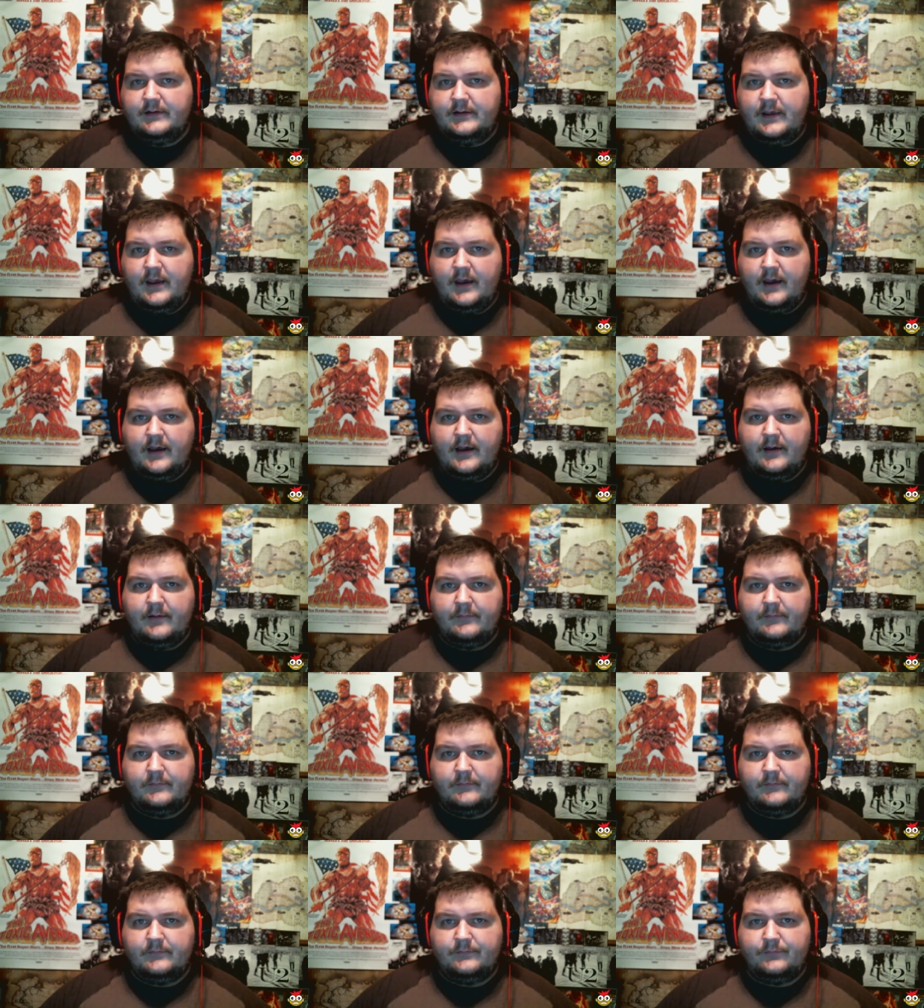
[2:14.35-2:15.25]

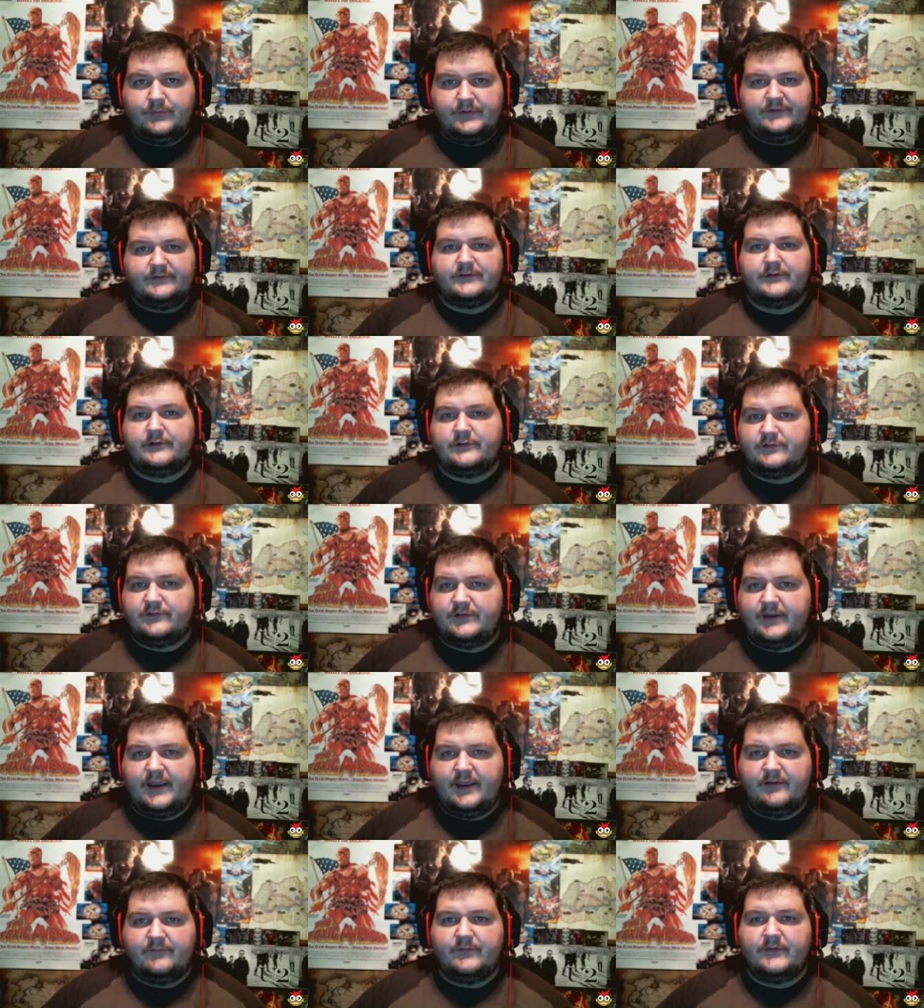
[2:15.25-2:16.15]
Um, please
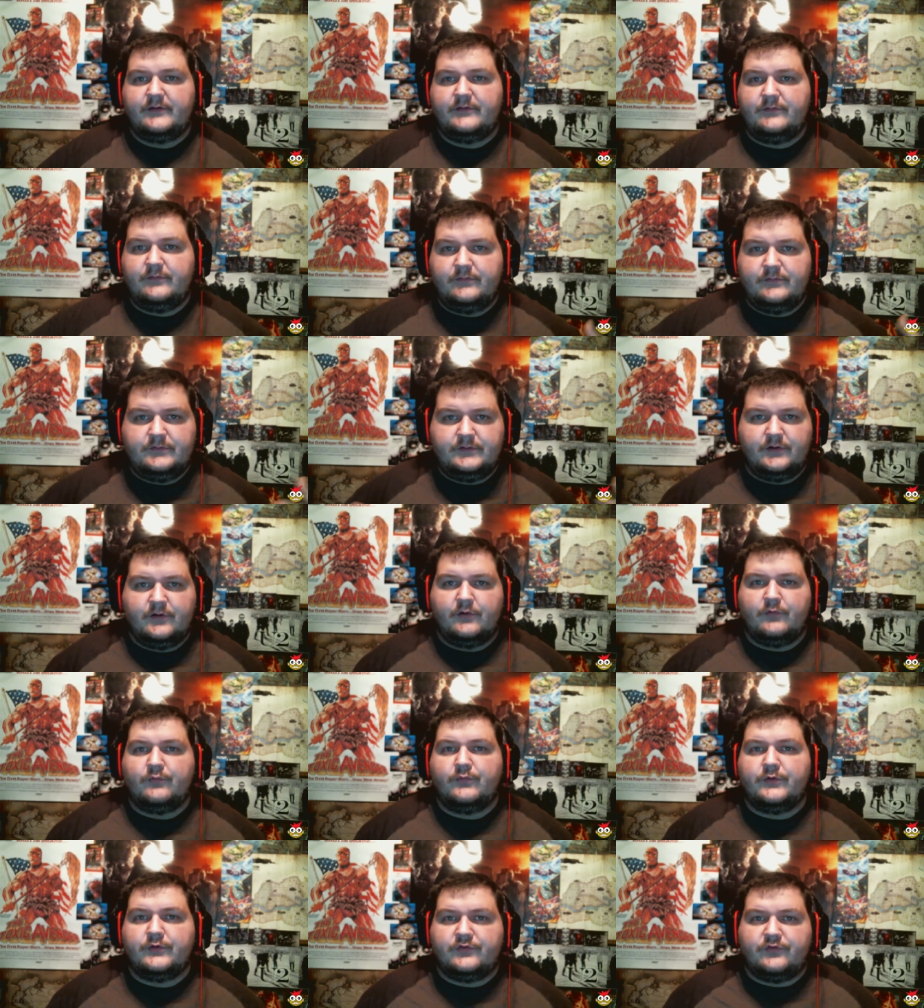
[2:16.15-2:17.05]
understand that you know
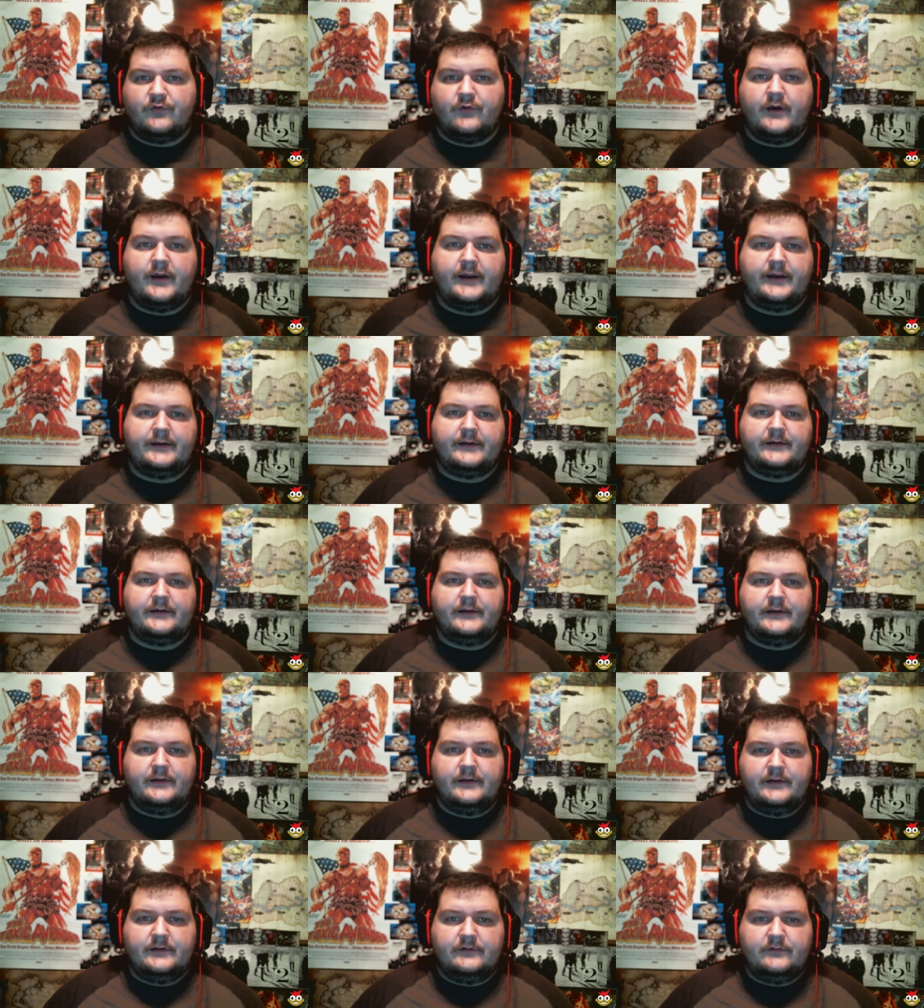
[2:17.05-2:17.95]
we're trying
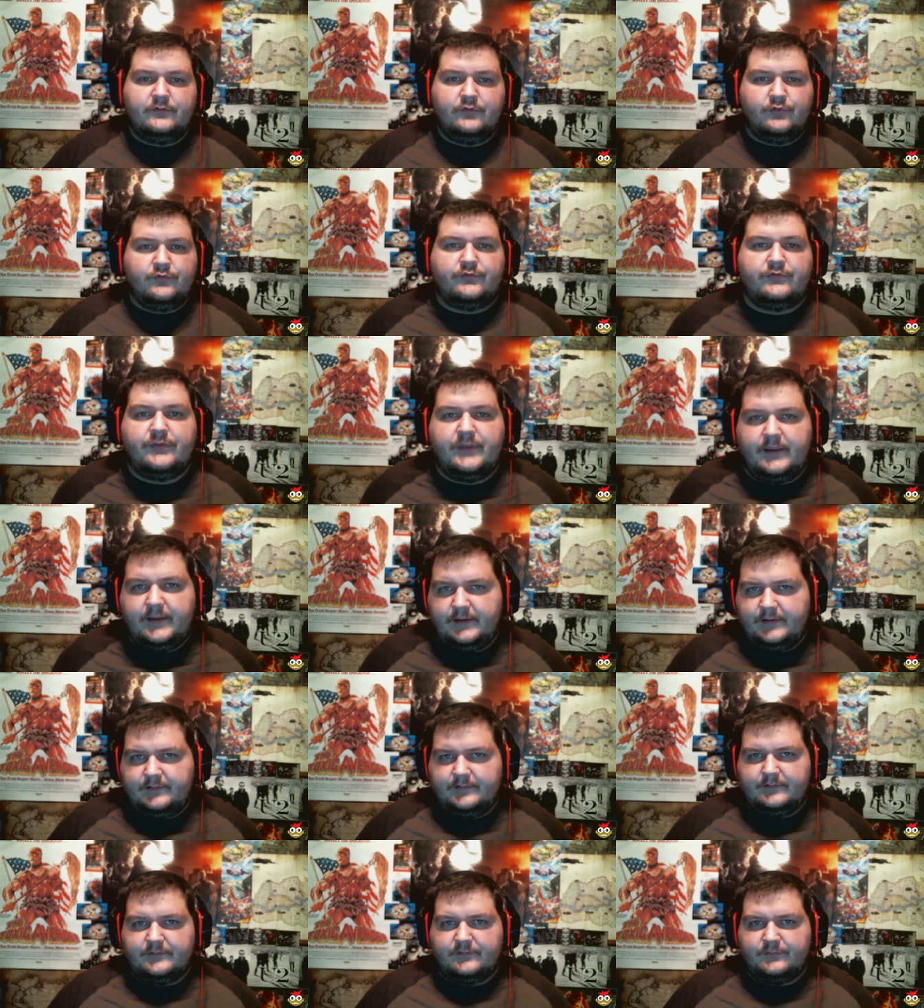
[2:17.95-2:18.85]
new
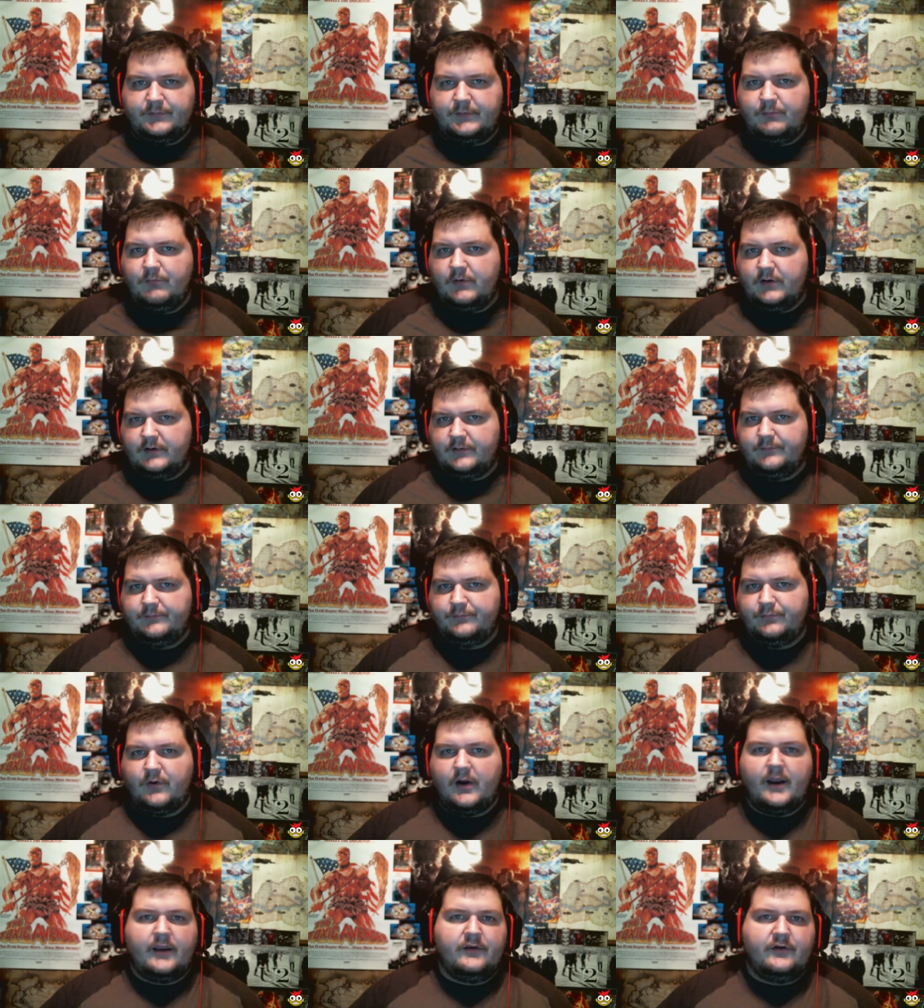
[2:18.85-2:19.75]
things. We want to
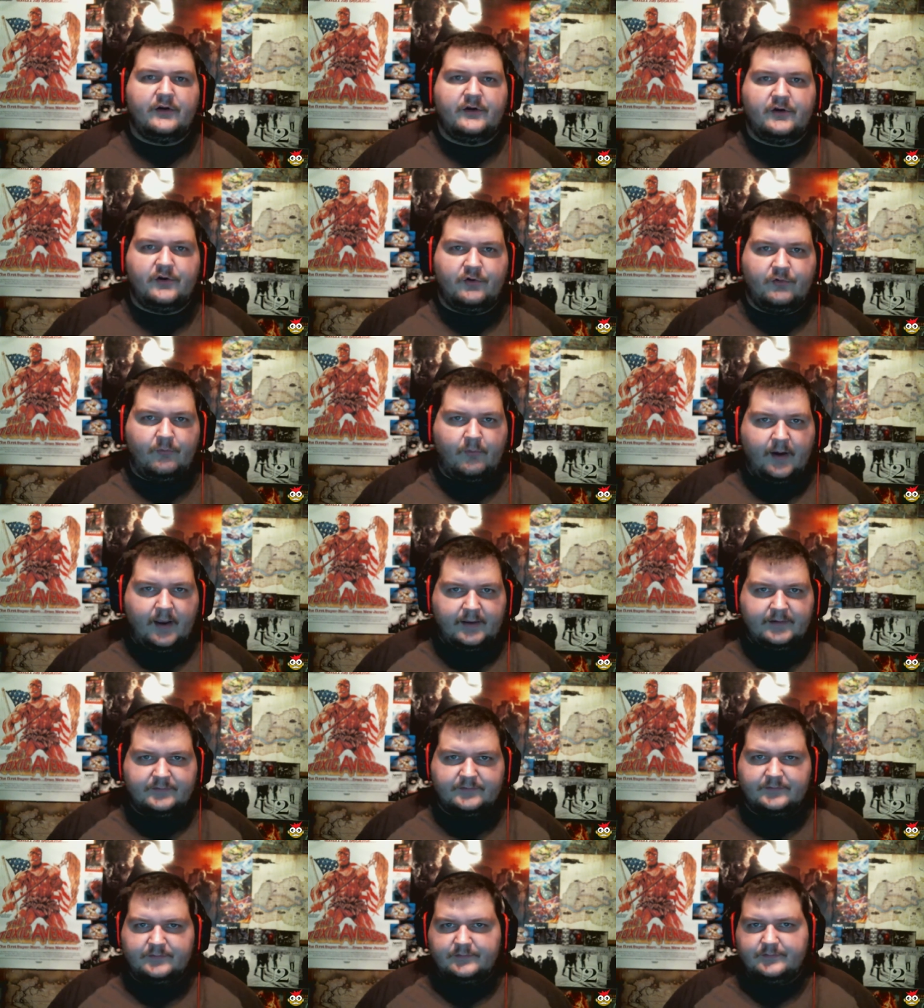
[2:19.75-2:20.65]
broaden our
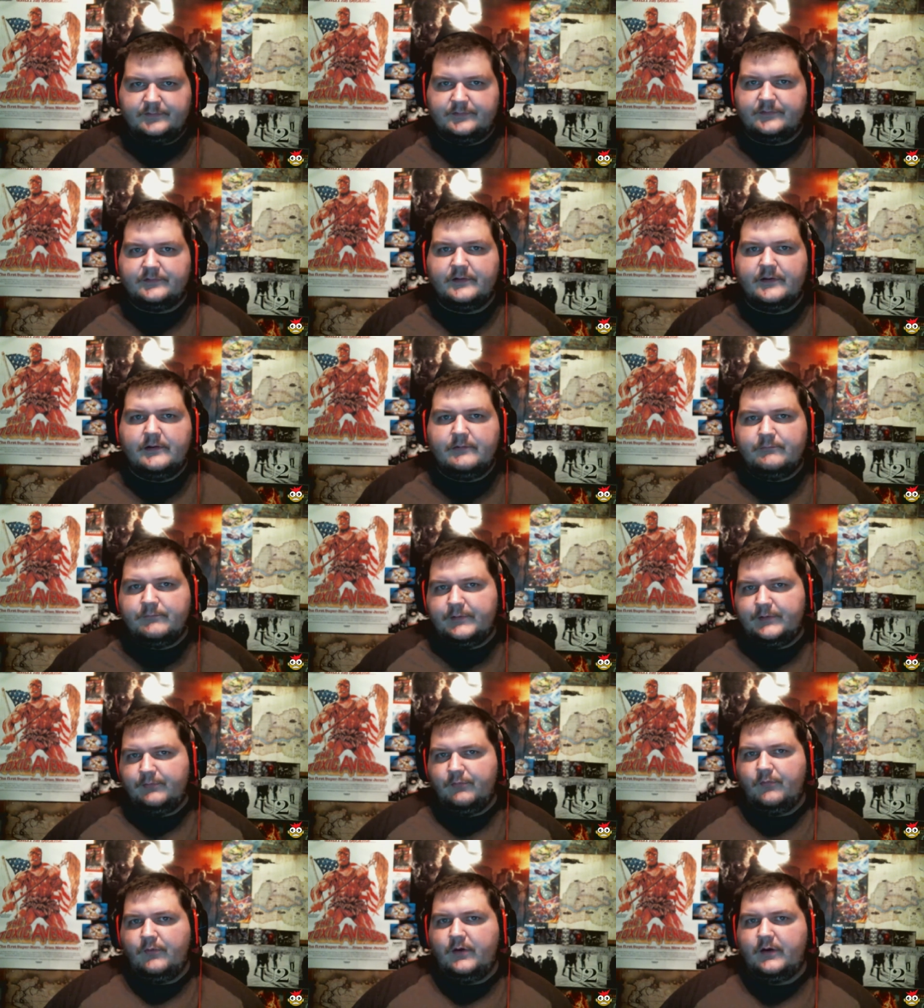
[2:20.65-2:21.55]
horizons. We
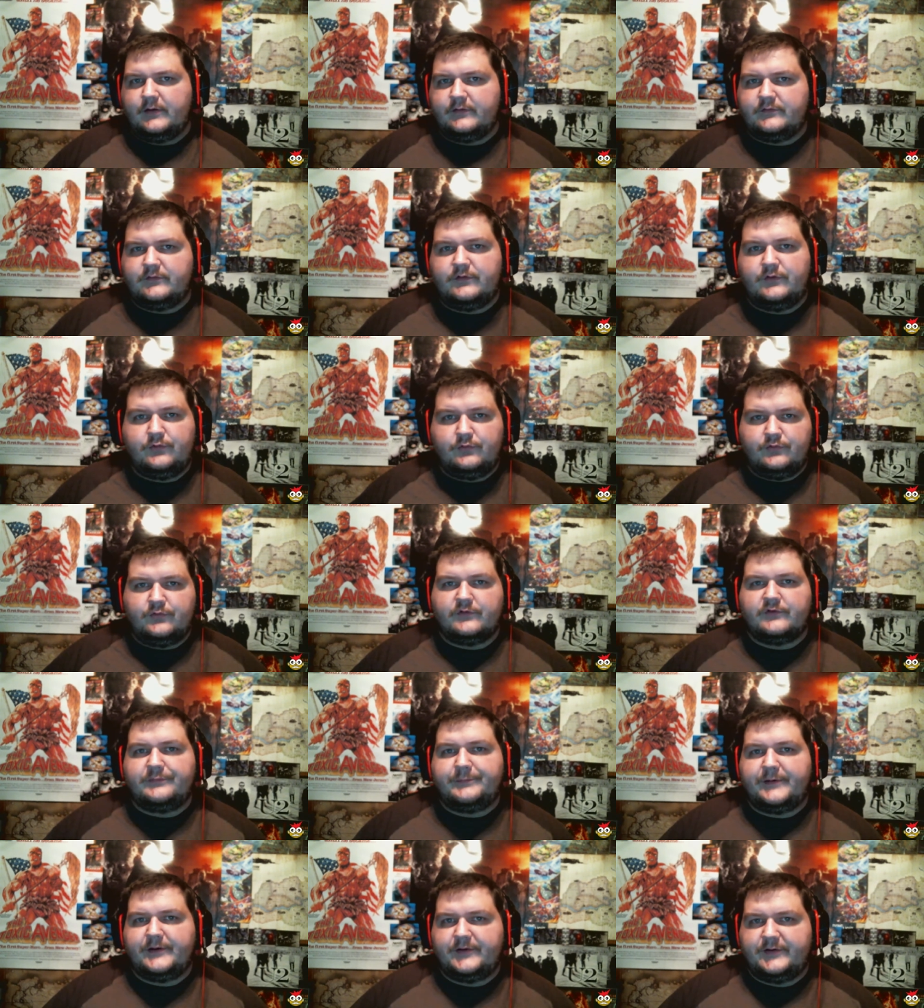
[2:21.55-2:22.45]
want you to
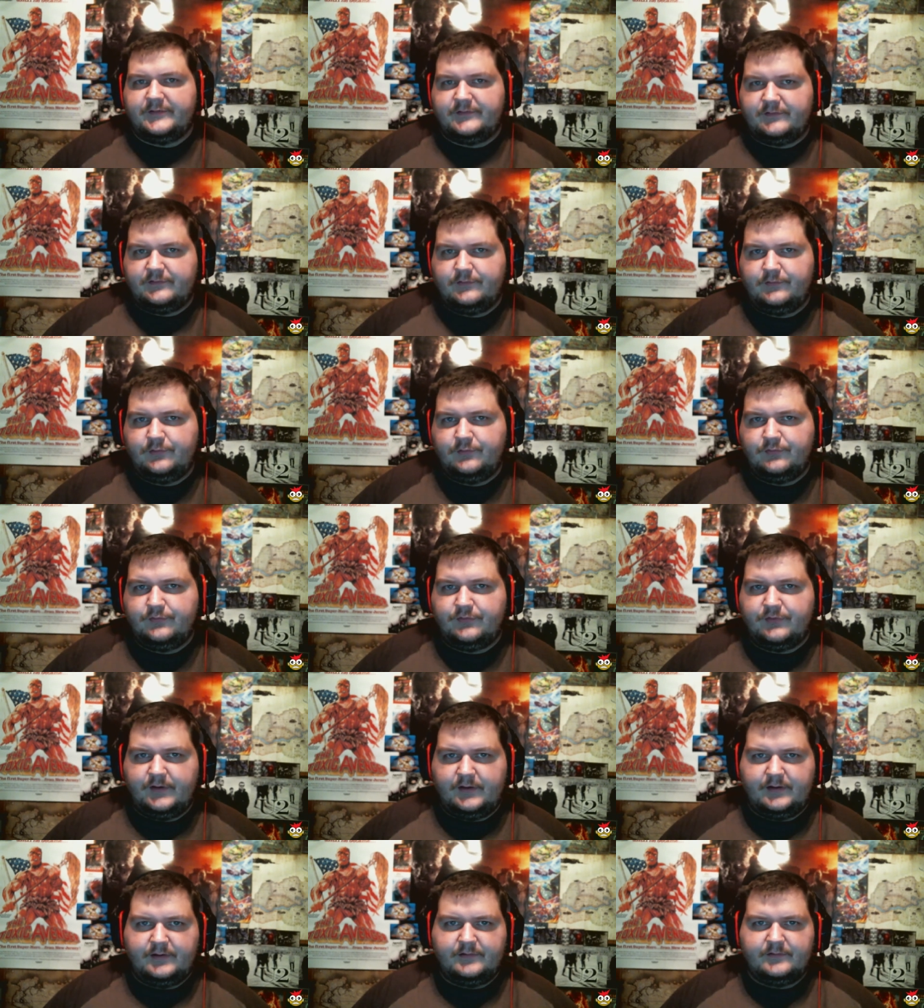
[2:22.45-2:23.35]
experience new
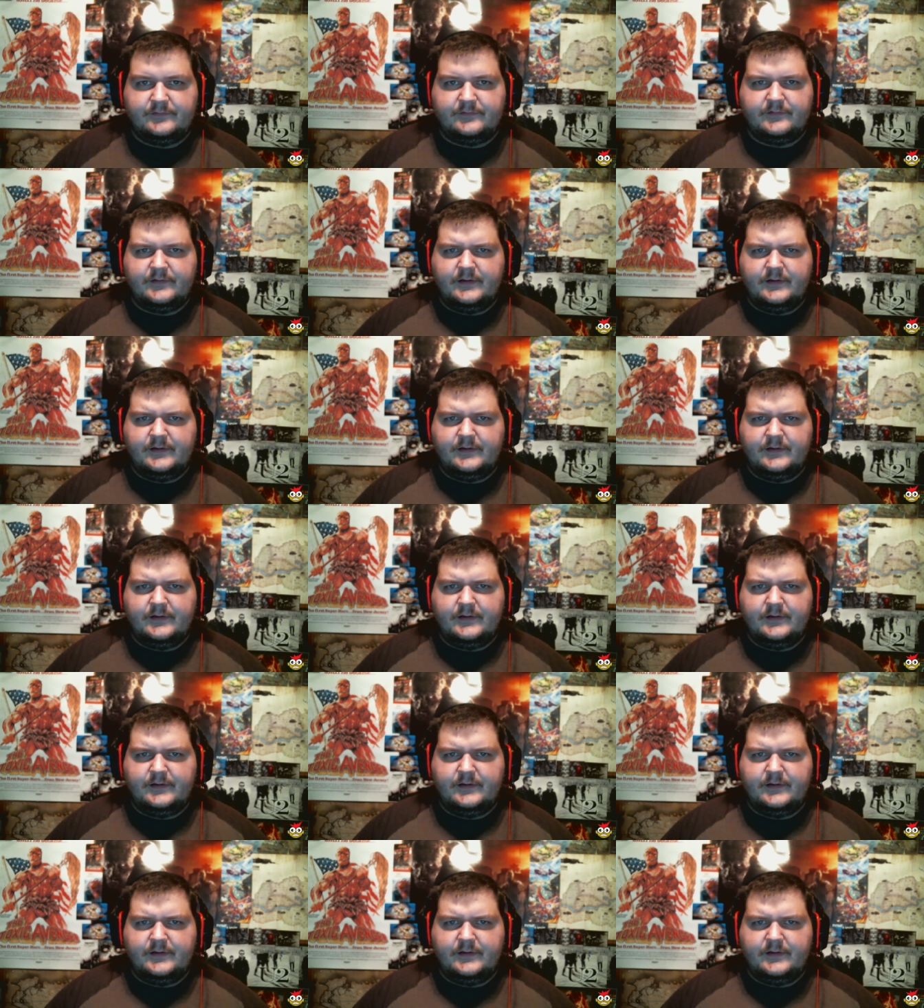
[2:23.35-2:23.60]
things.